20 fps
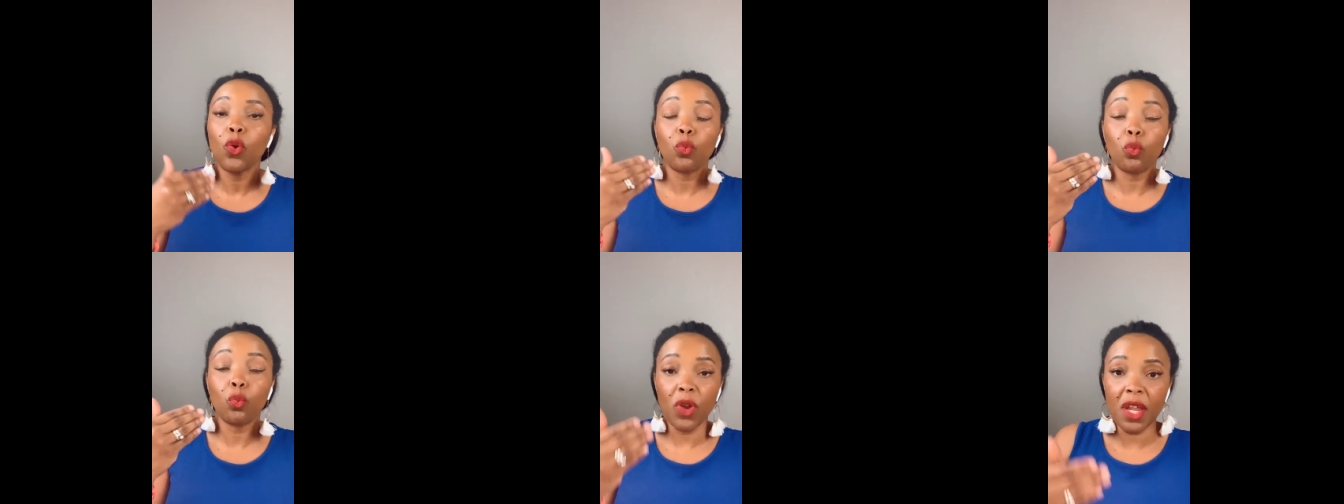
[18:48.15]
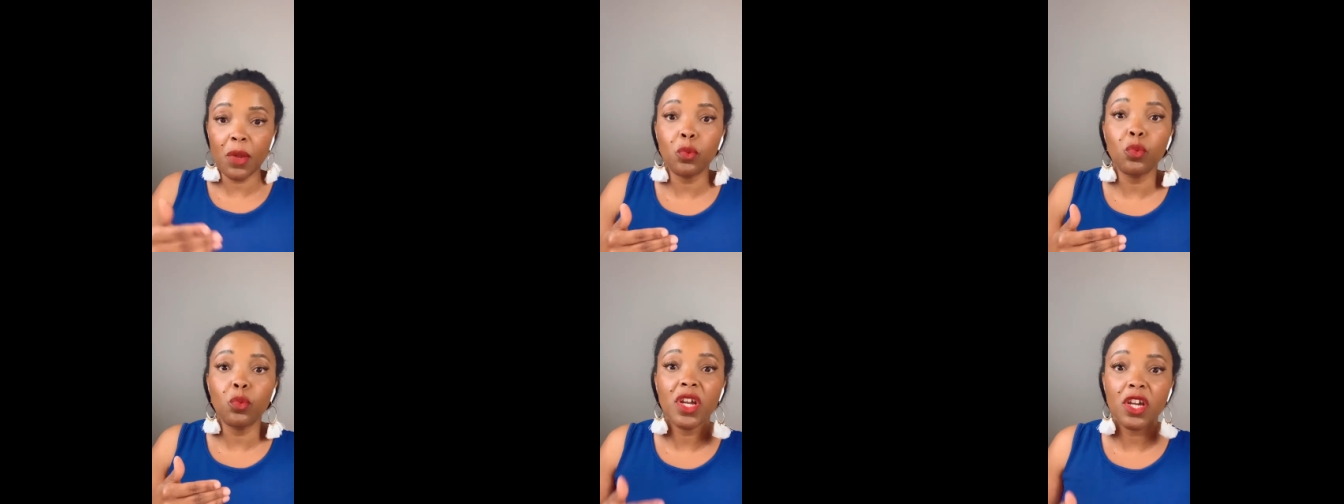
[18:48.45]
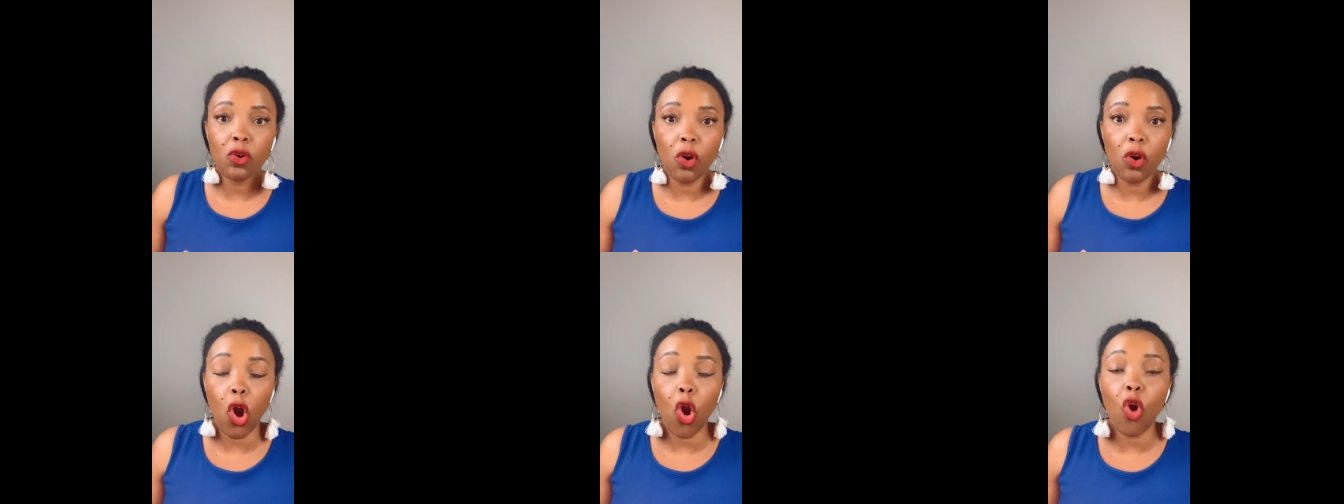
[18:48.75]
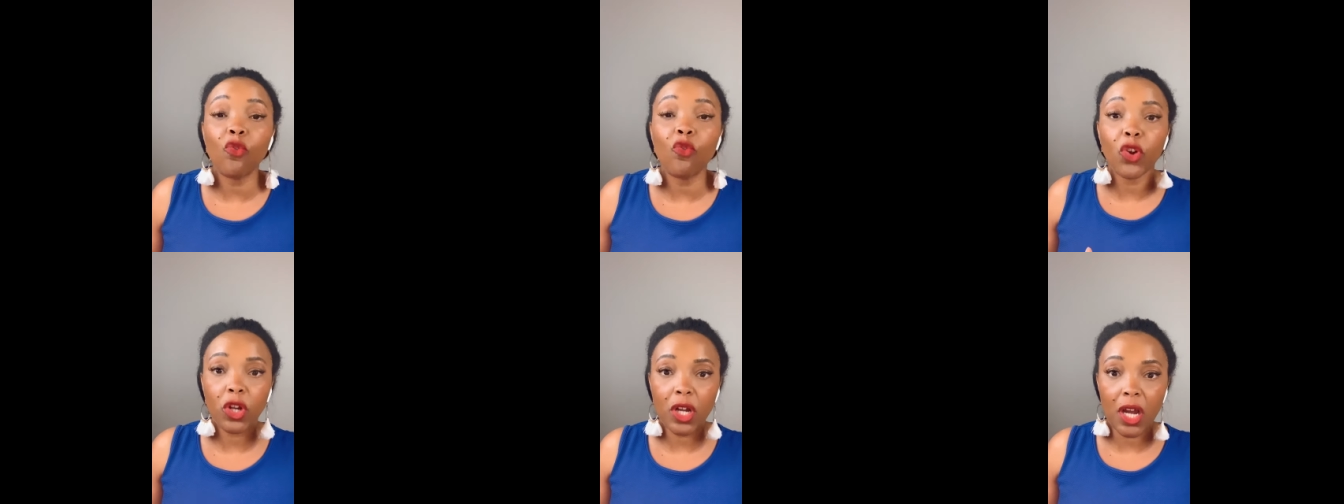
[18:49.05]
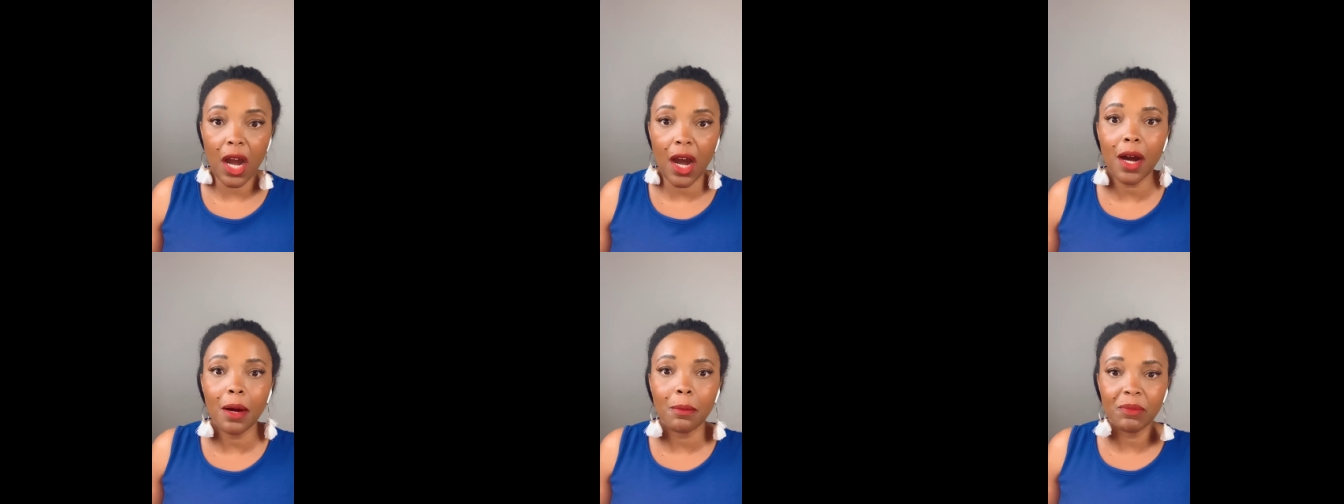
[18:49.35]
We will
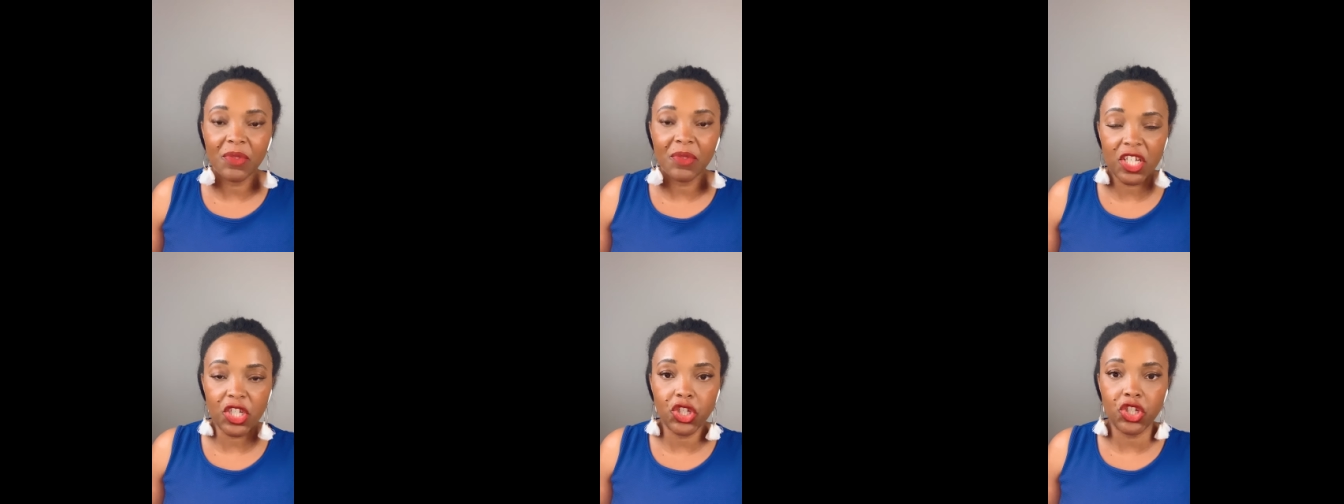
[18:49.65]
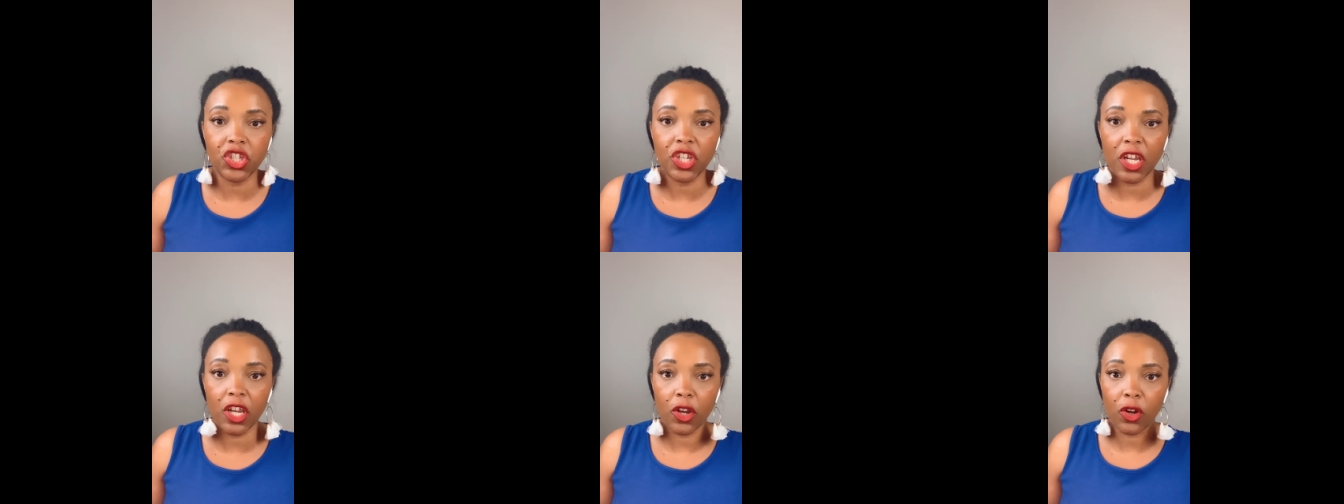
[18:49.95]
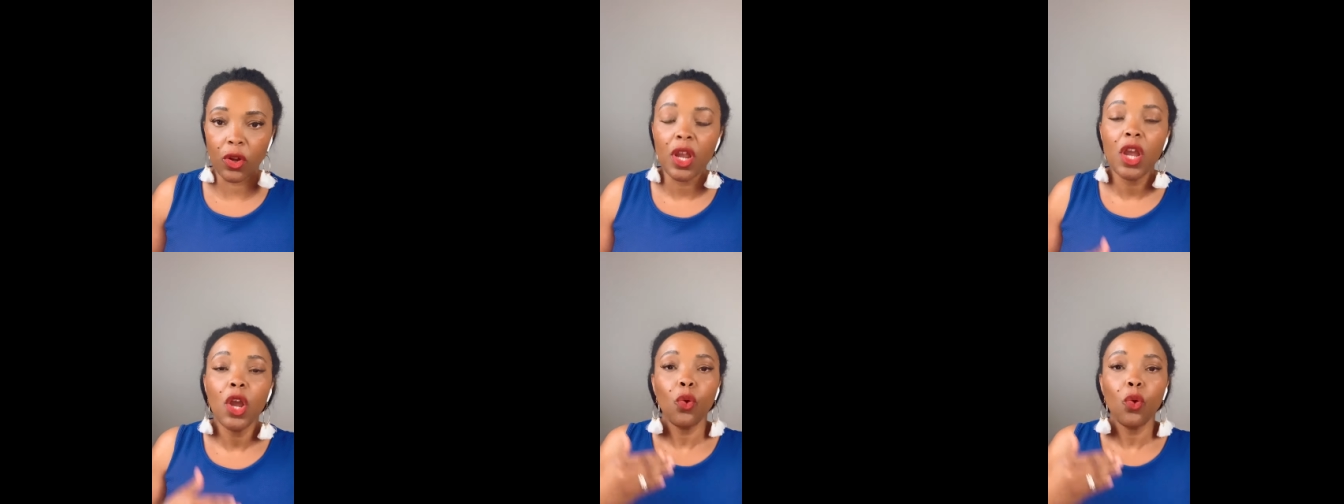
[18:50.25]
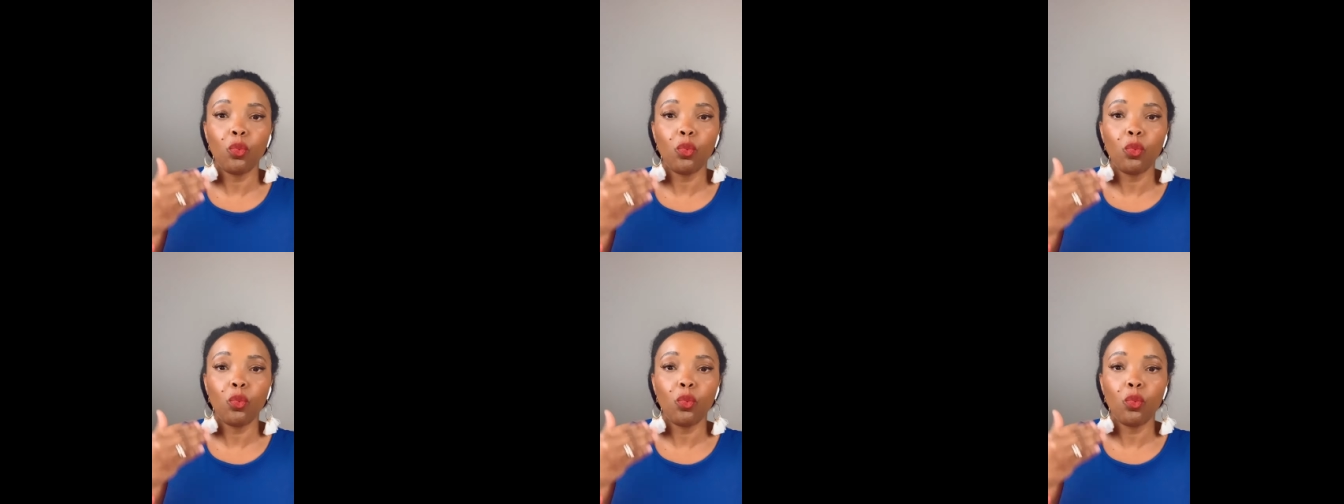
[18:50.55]
overcome this year.